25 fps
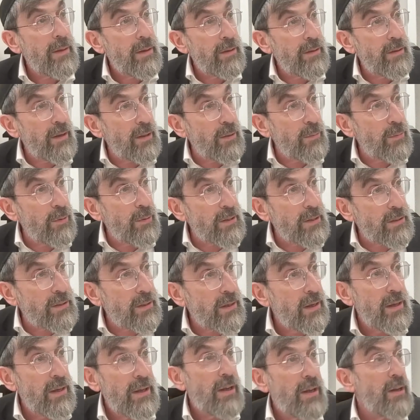In other words,
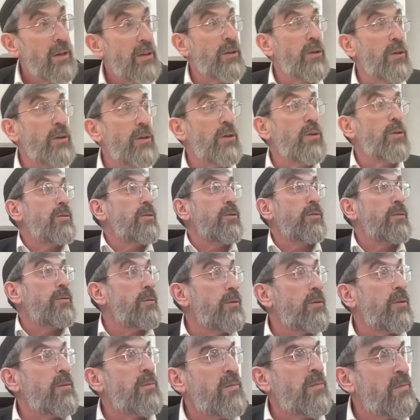
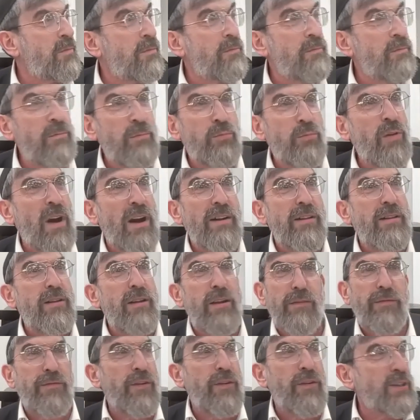you run into
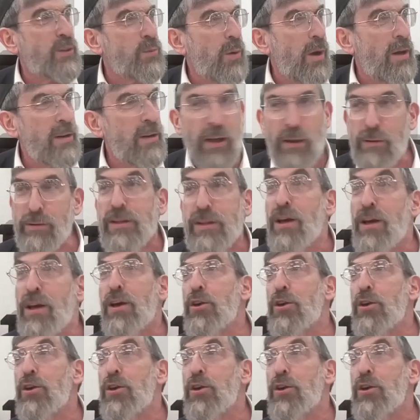the first one. No,